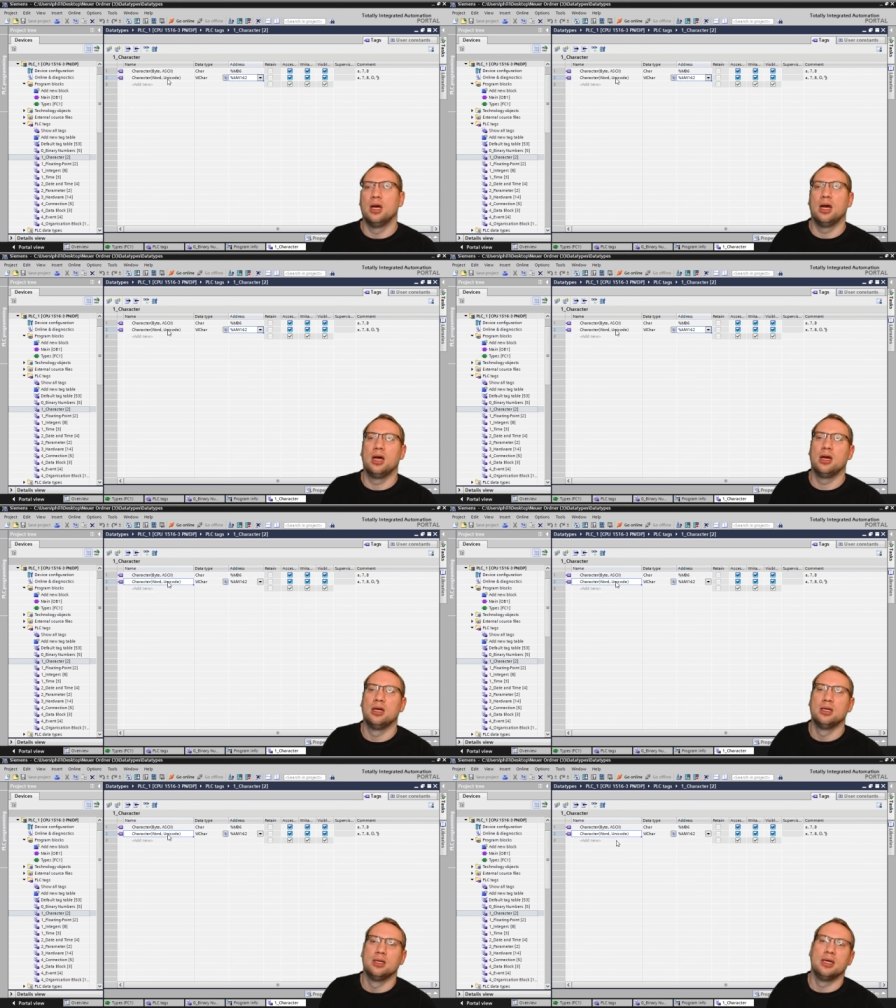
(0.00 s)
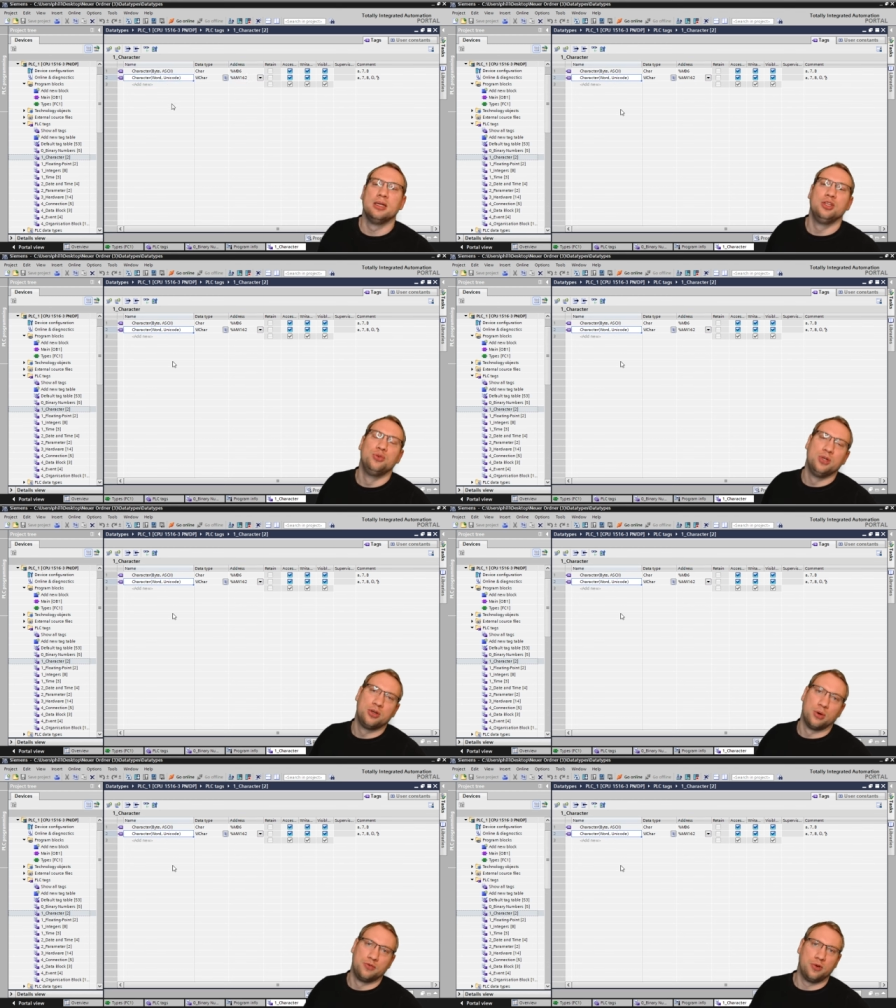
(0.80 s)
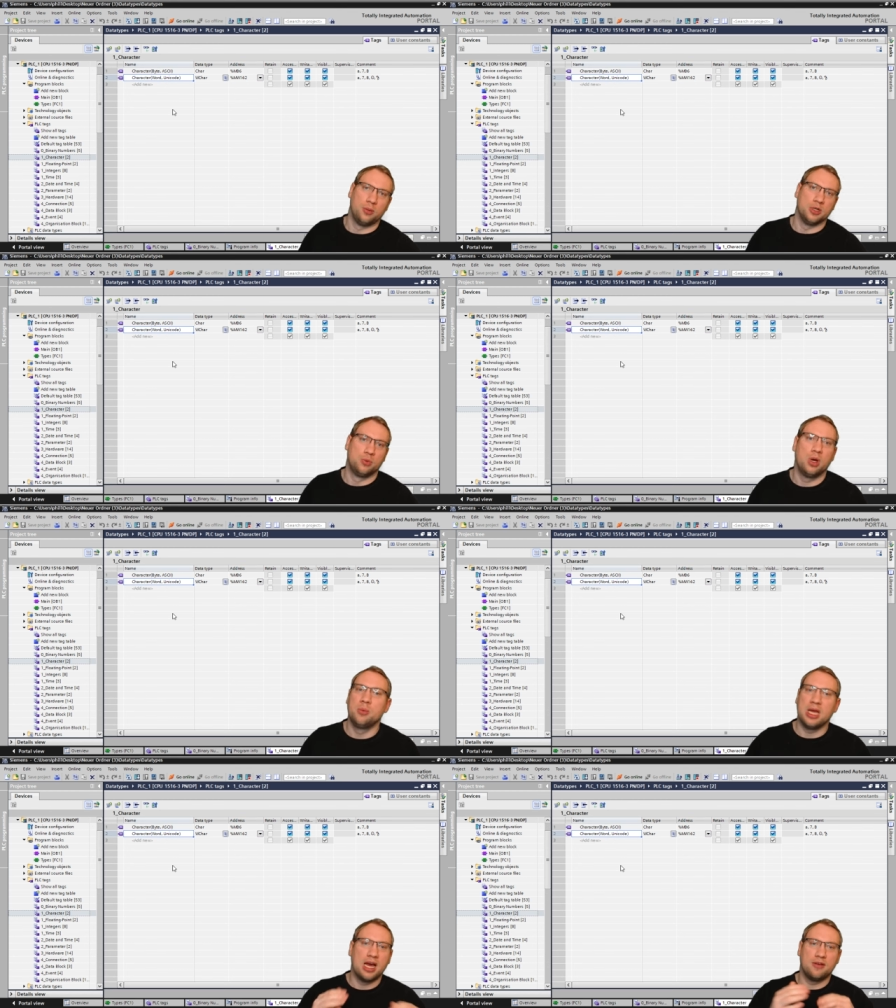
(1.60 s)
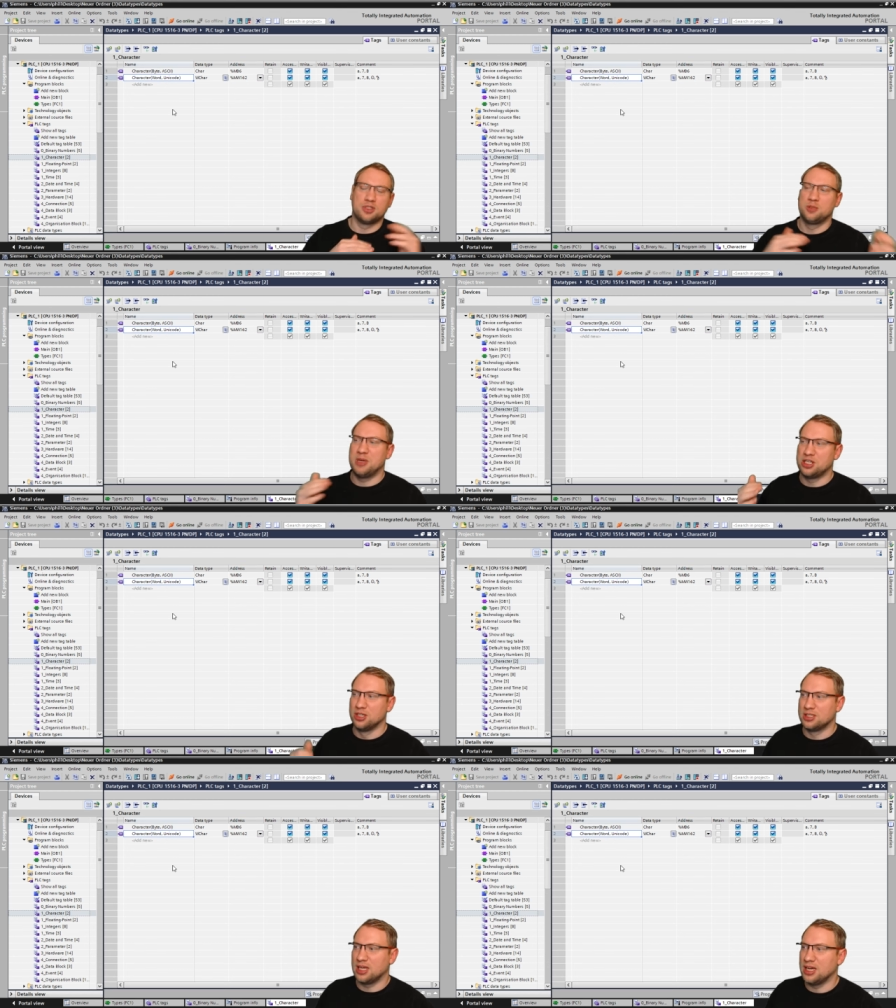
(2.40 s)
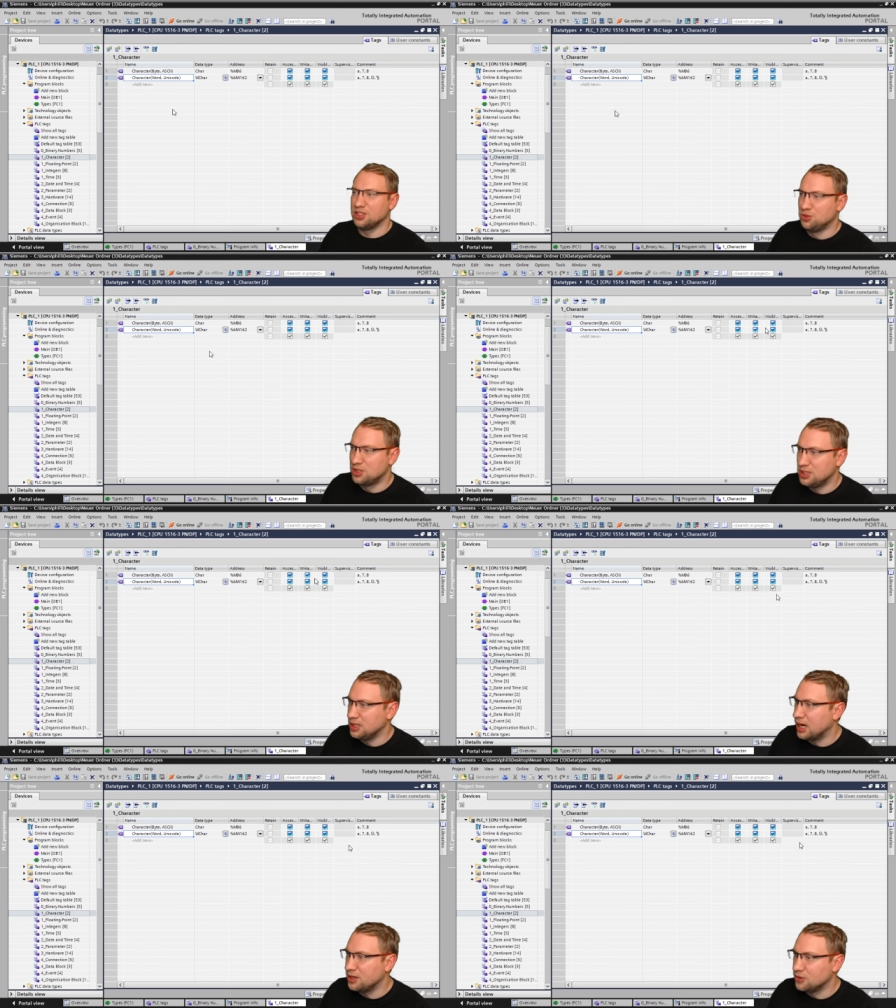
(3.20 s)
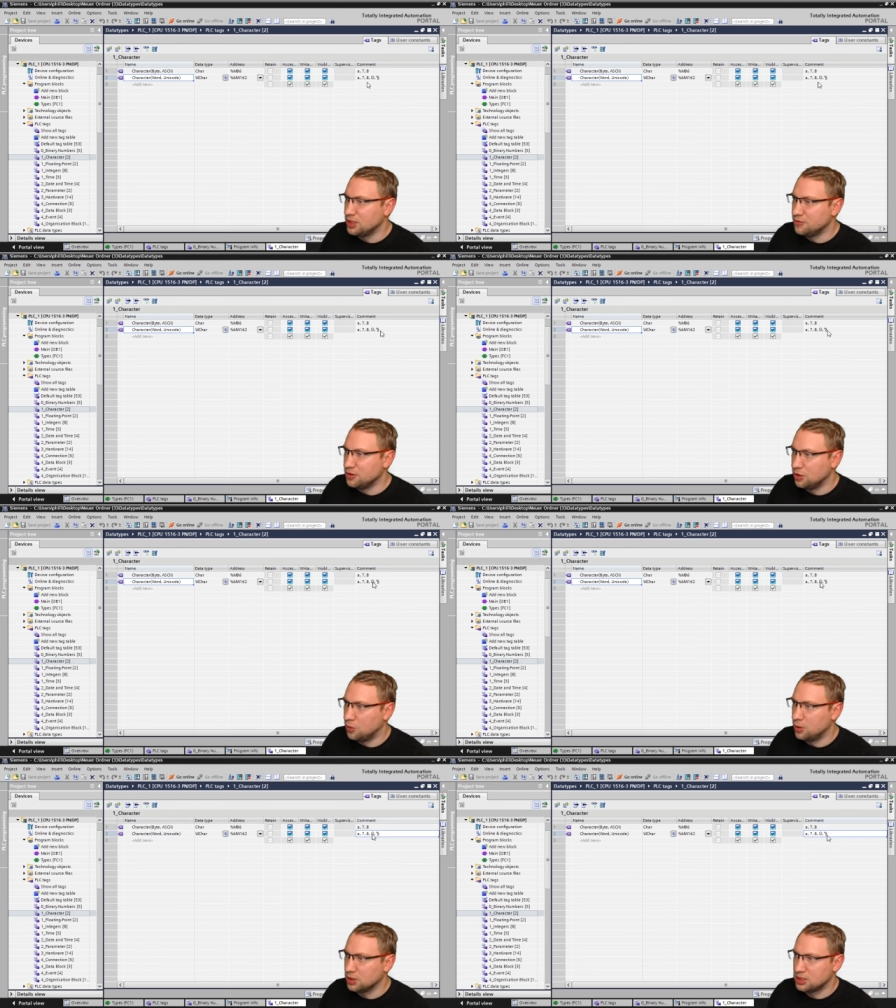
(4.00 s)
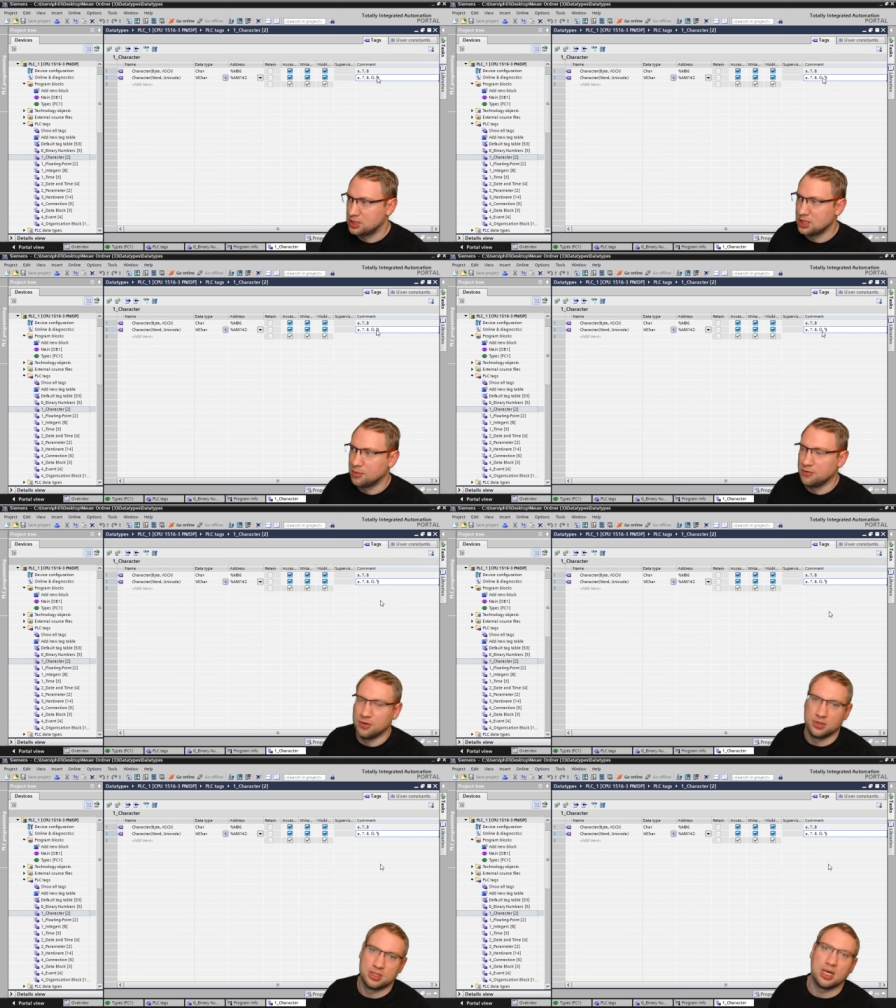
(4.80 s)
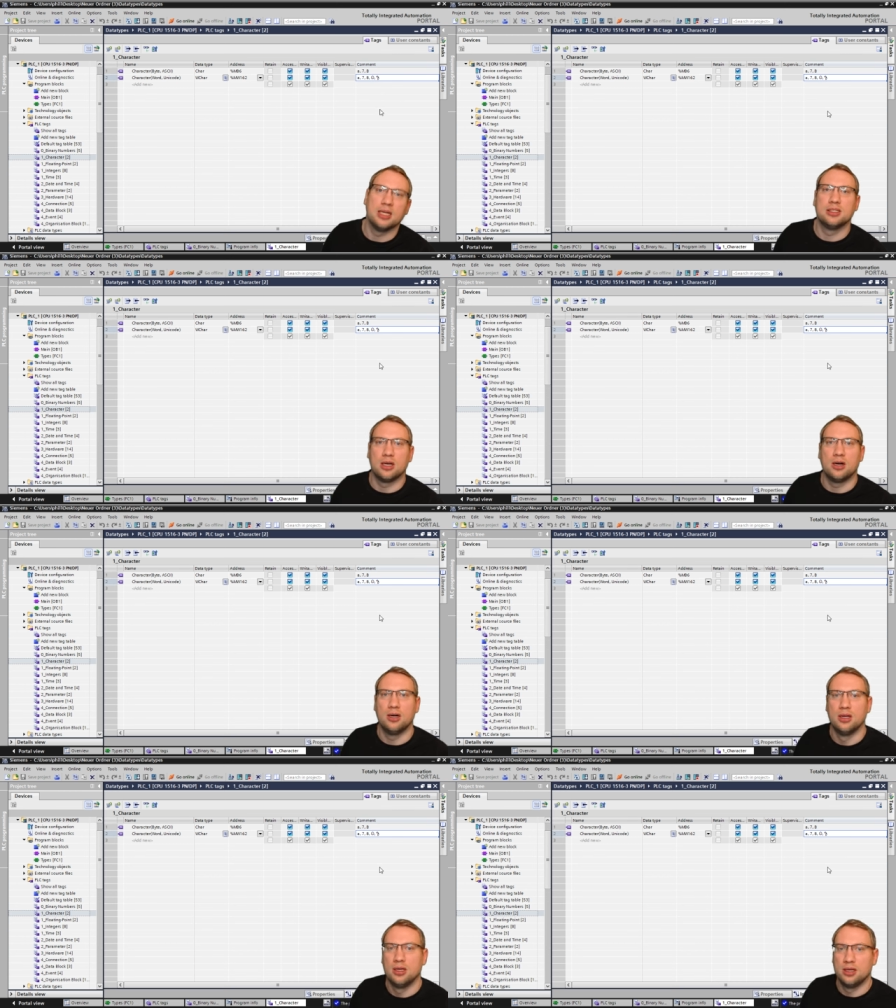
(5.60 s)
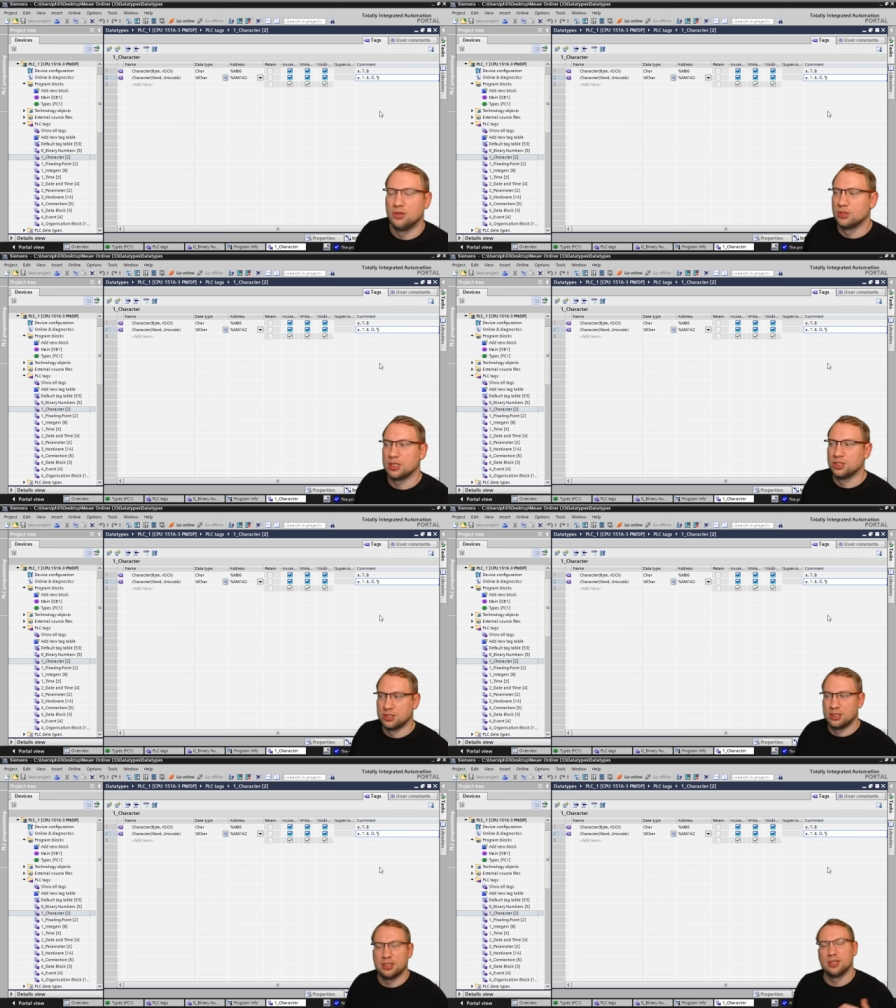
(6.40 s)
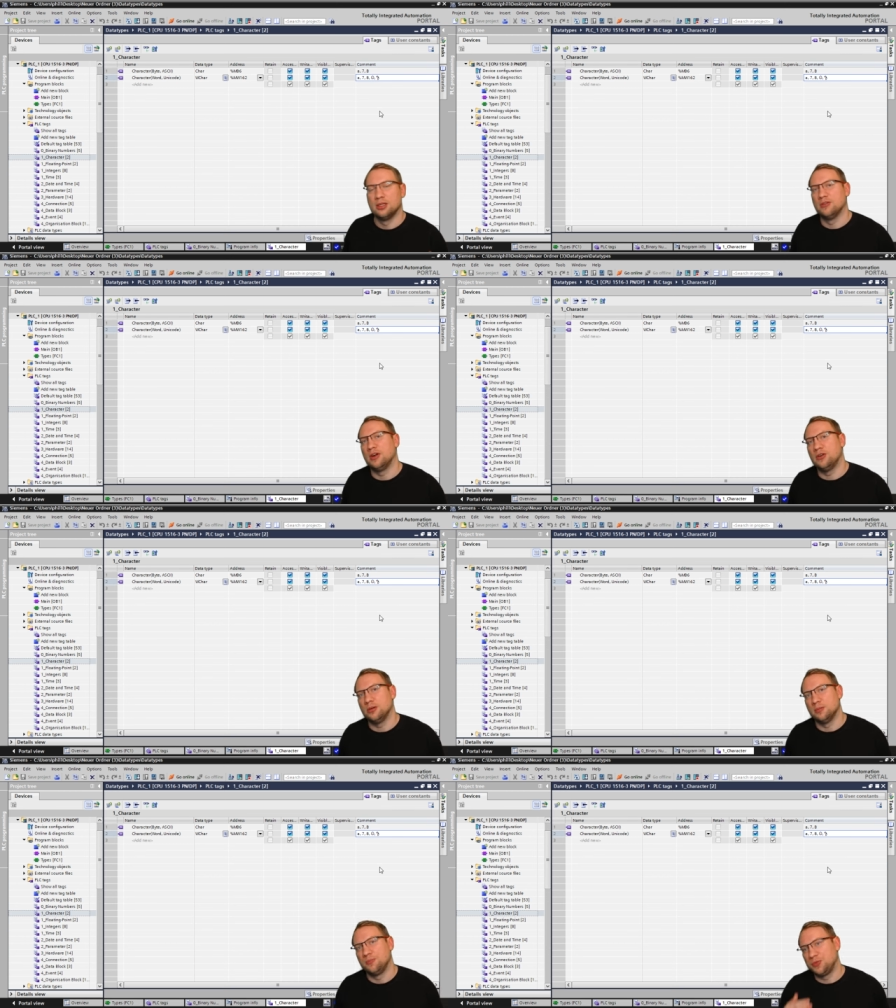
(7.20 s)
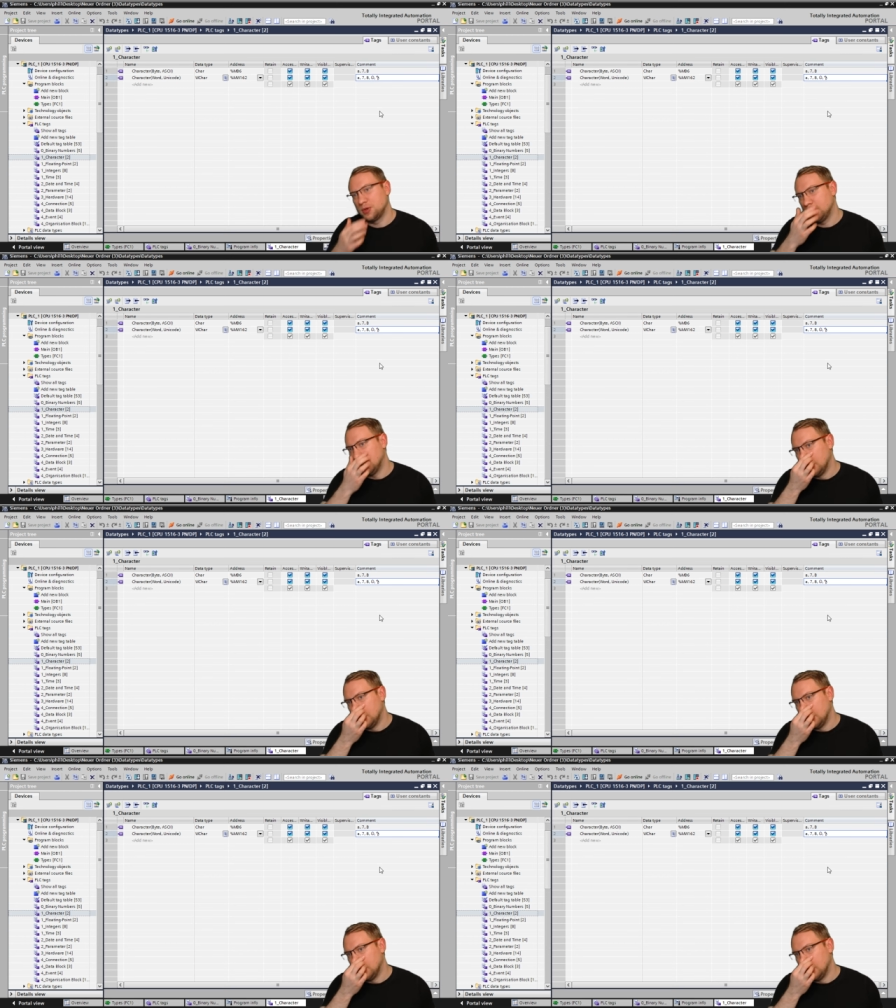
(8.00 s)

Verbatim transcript: Uh, in a Unicode format, where we have special signs. You see, I don't even know what some of those signs are. And those are just sitting in the variable, right?